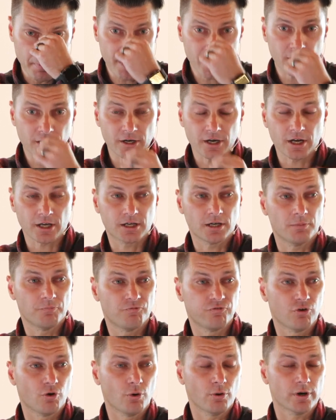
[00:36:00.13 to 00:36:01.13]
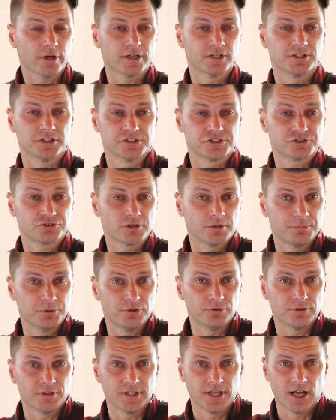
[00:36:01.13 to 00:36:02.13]
are going to come forward and
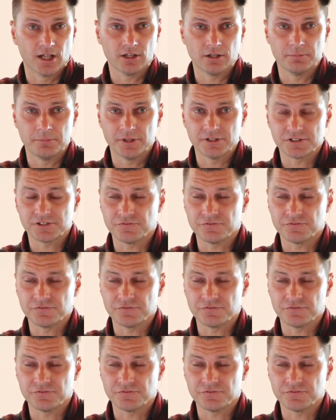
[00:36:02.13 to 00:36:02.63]
distribute the elements.